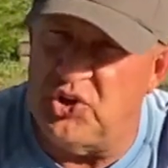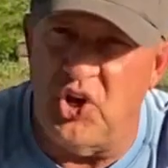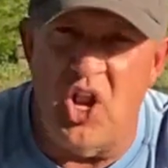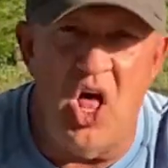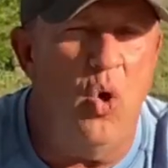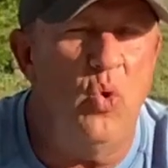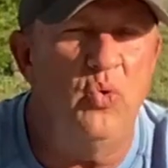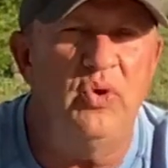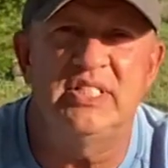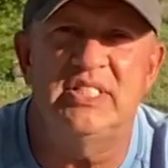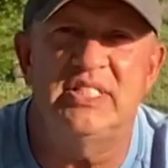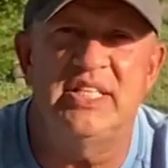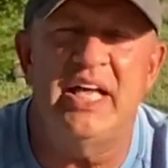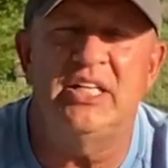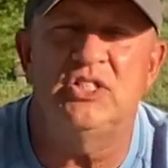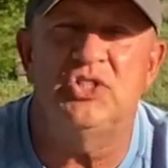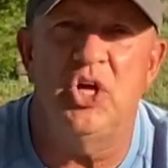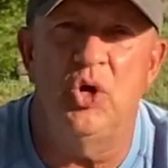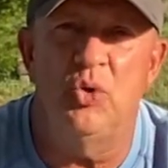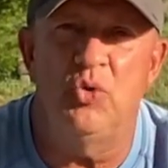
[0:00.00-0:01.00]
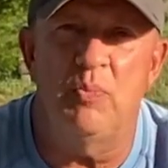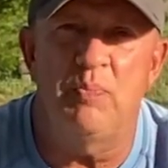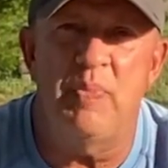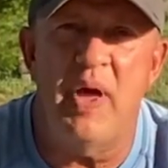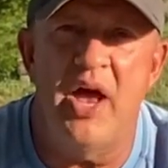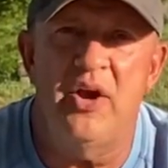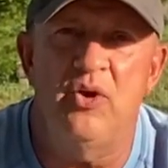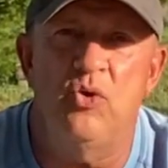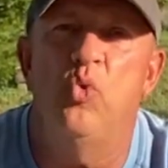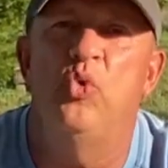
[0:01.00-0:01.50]
long as that solar
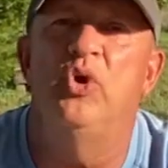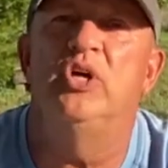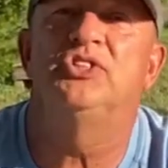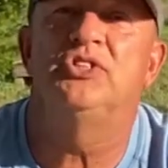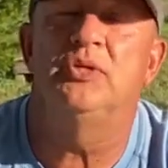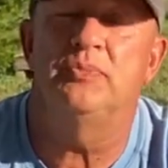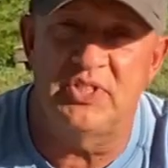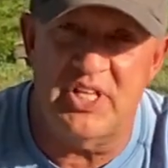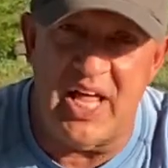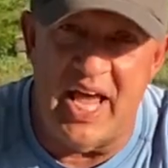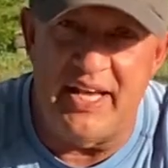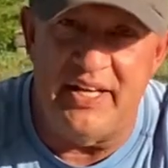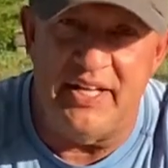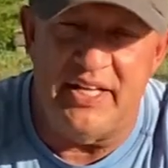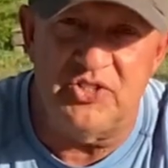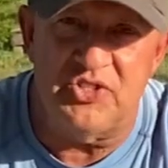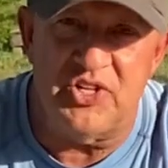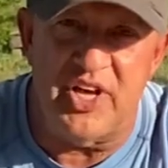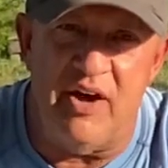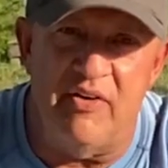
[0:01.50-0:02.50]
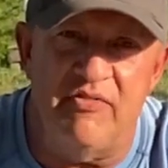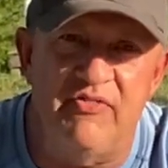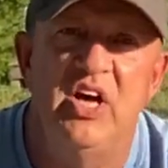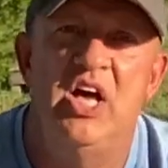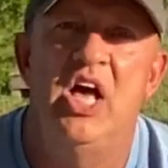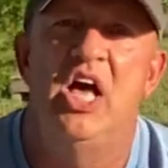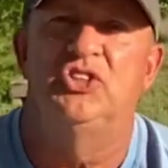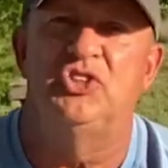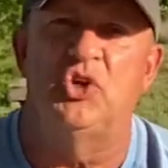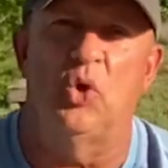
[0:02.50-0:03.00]
panel will sustain itself.
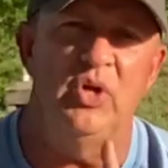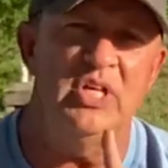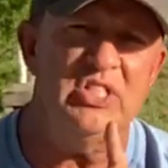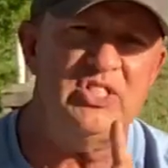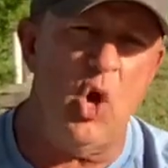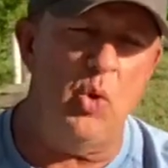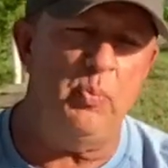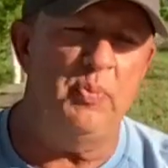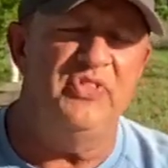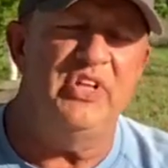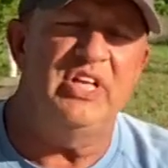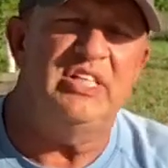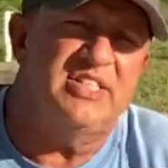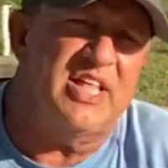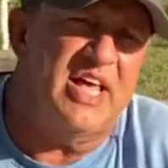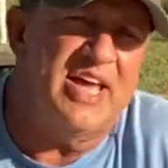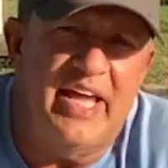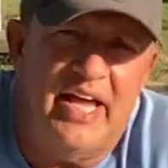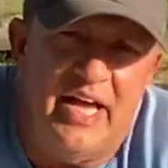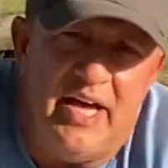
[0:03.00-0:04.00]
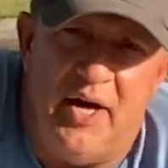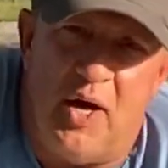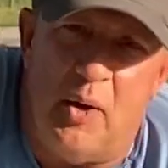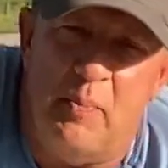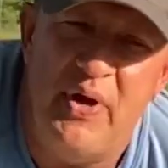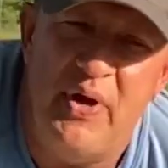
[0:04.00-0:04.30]
So let's open this thing up